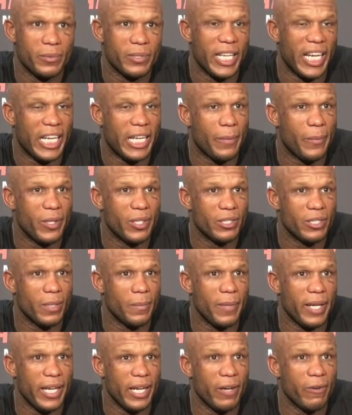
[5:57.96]
take him in
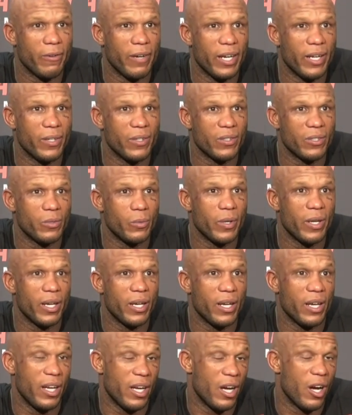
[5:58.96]
some later rounds
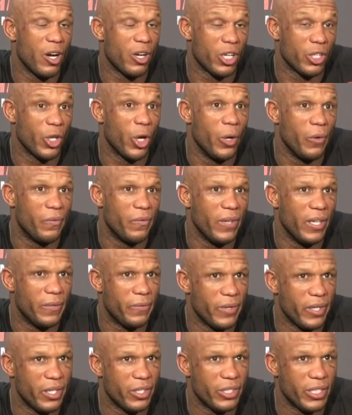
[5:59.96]
where I could hopefully
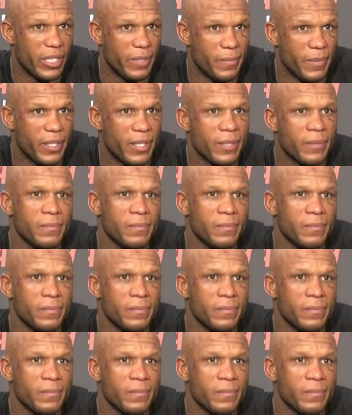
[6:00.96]
finish him.